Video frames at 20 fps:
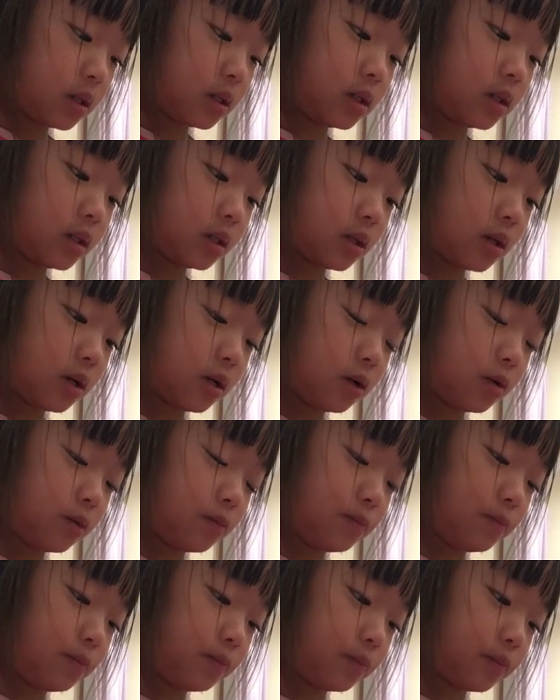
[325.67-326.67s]

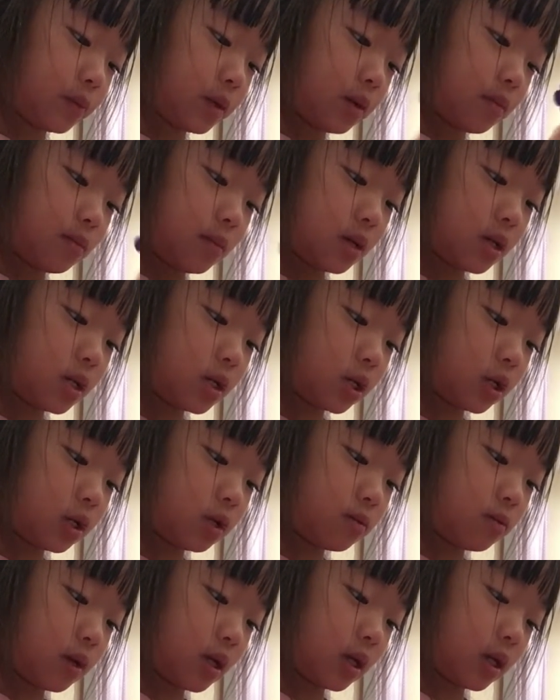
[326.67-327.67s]
So, make sure
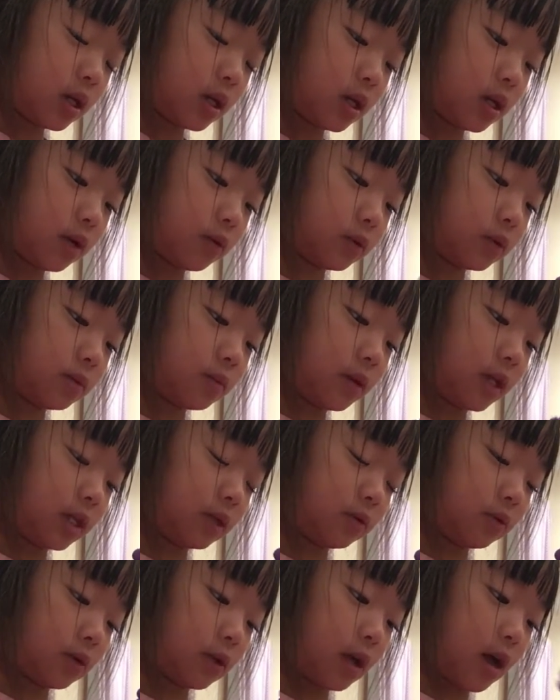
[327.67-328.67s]
you make enough
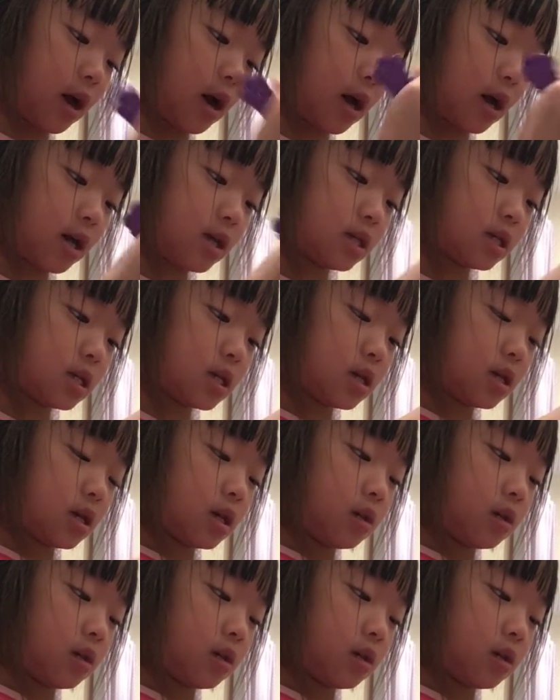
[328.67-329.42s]
space for the eyes,